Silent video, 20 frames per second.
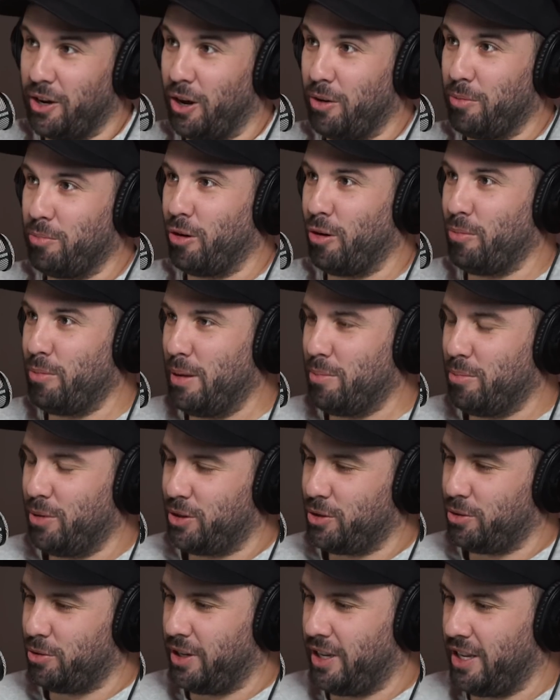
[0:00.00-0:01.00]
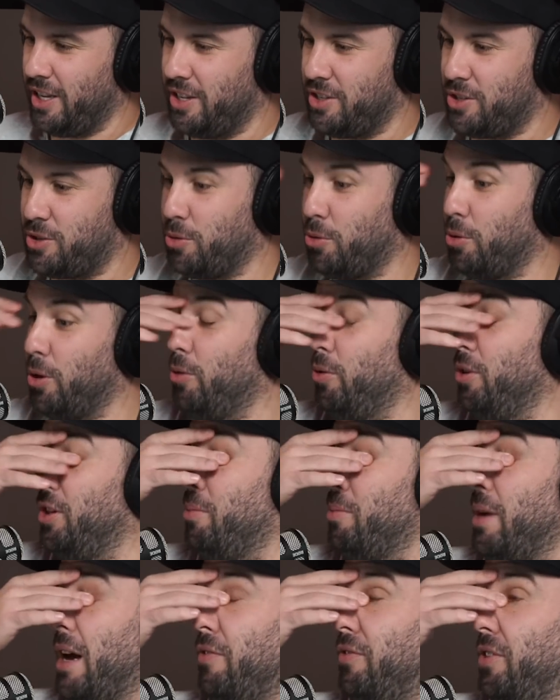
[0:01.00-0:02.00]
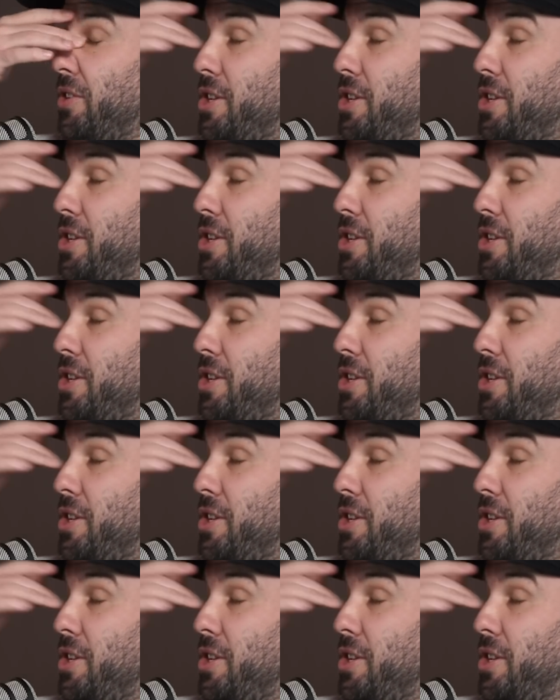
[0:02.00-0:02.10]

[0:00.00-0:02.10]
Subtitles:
I remember doing a story with him after